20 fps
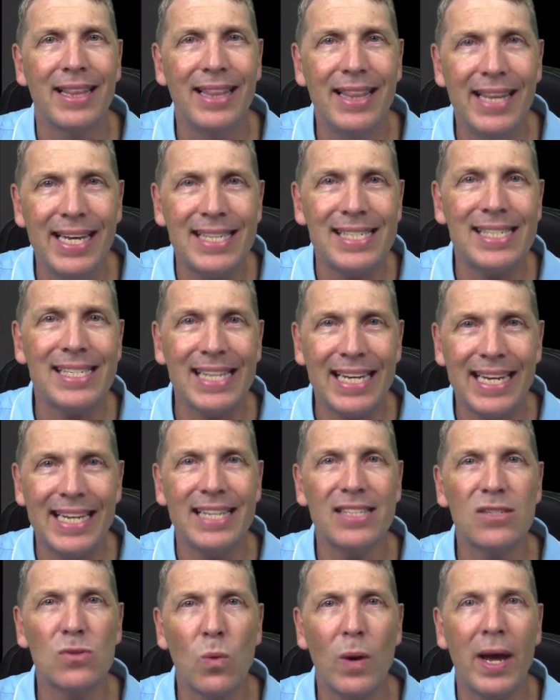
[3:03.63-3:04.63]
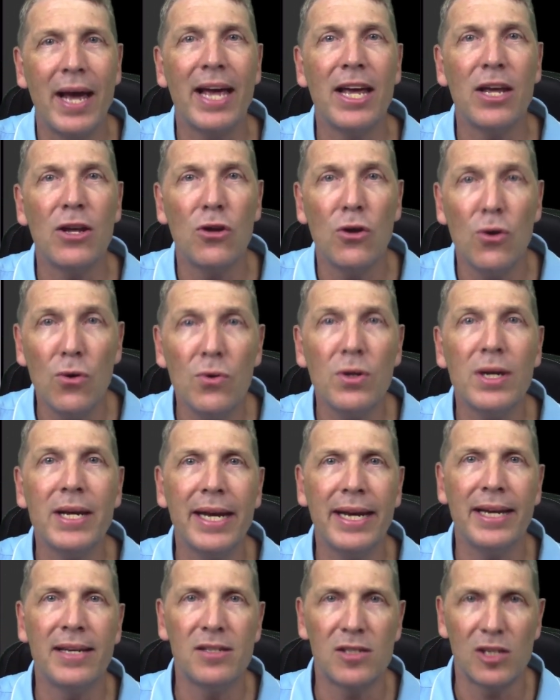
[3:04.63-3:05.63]
This is where you
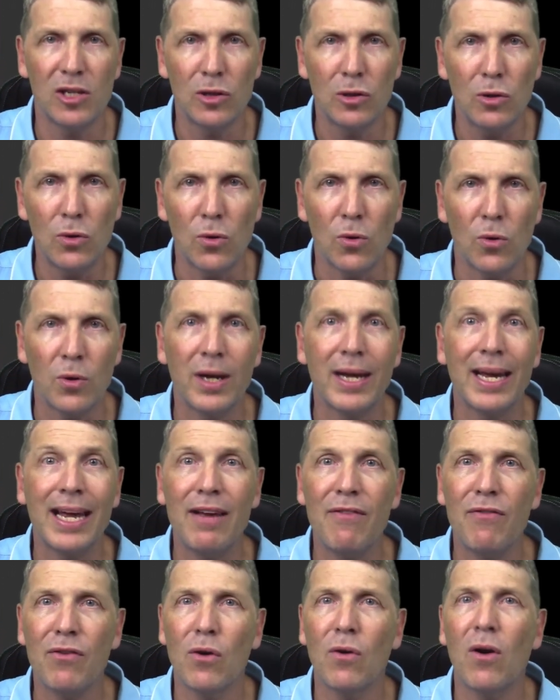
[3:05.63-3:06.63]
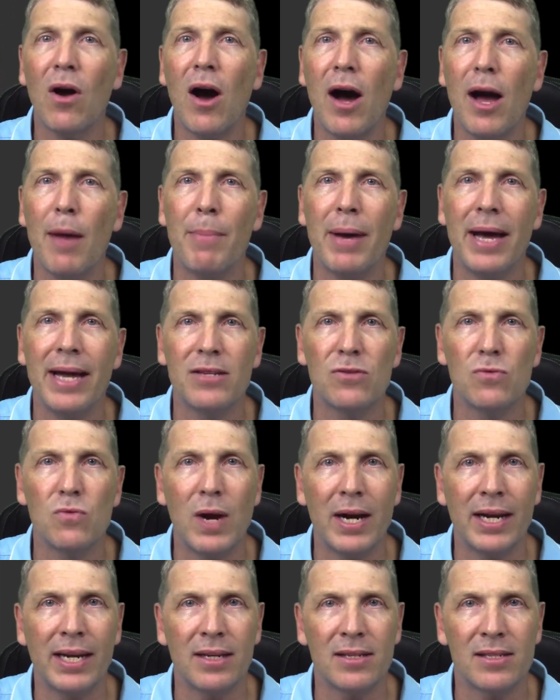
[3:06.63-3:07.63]
need to look if your iPad's
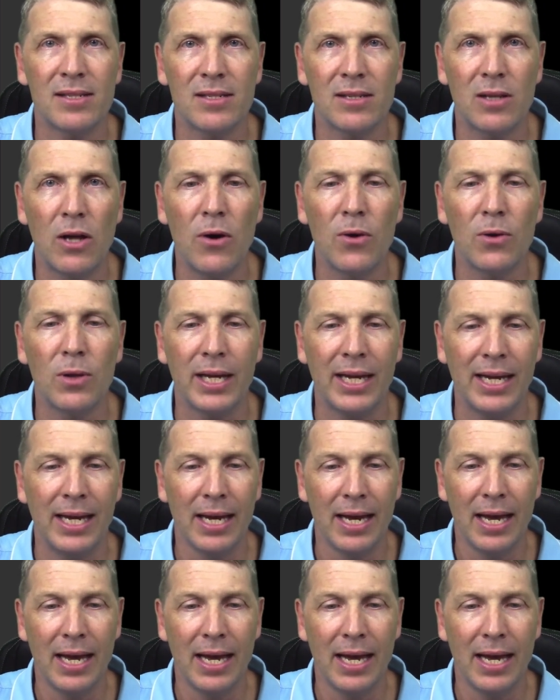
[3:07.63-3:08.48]
running slowly.